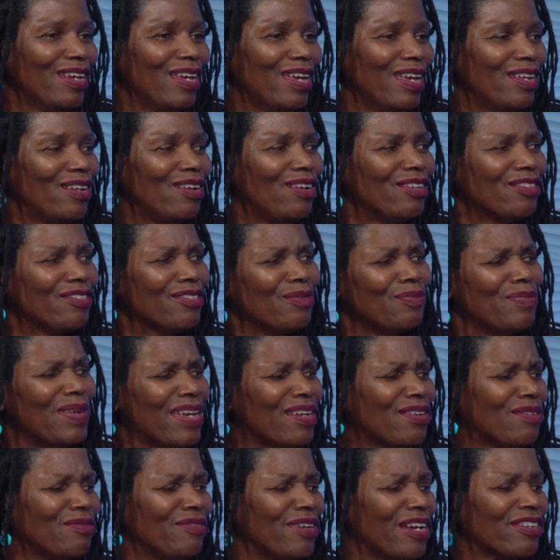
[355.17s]
And also
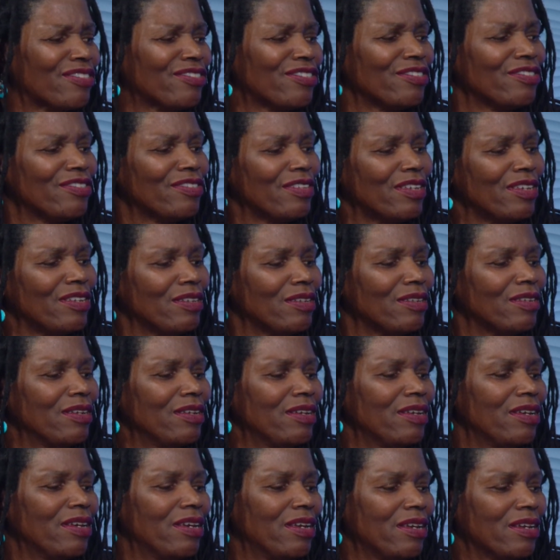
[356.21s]
make corrections and
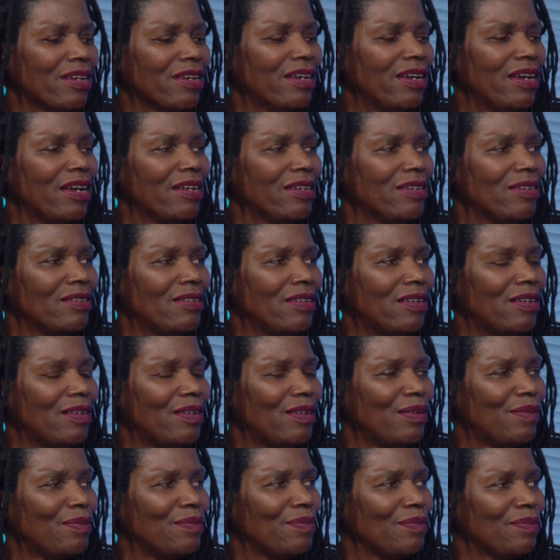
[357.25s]
kind
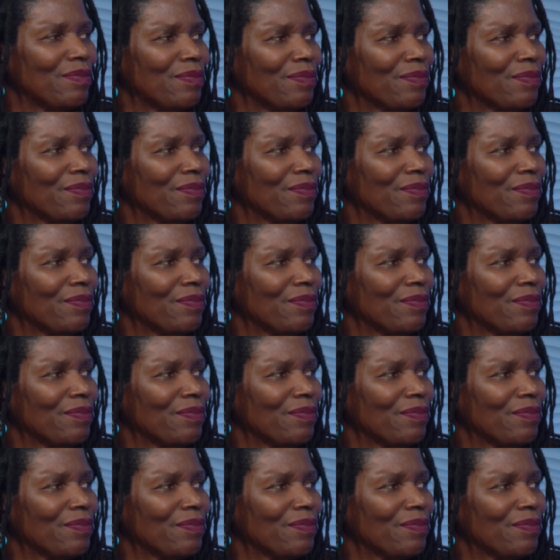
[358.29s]
of